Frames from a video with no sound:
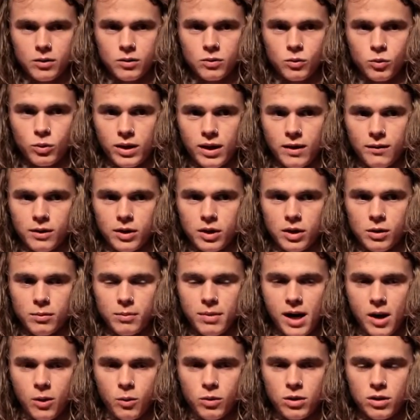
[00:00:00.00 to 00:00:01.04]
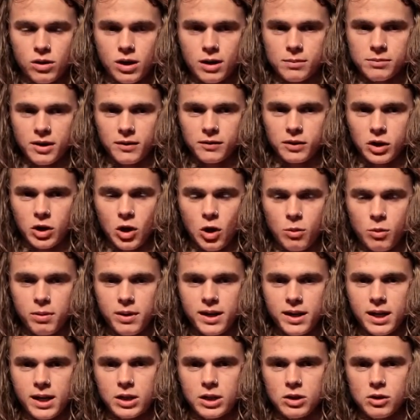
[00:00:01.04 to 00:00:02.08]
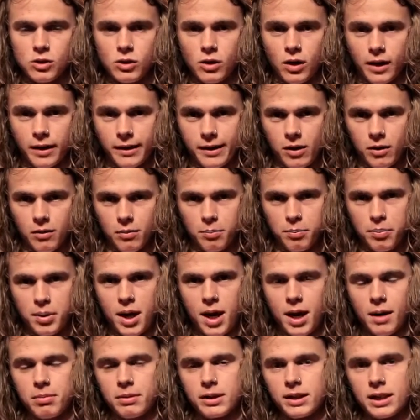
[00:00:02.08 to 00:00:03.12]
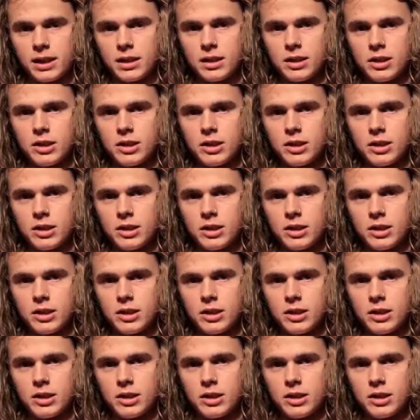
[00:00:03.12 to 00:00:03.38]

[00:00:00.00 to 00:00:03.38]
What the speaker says: whenever your back wheel comes off the coping and you are popping into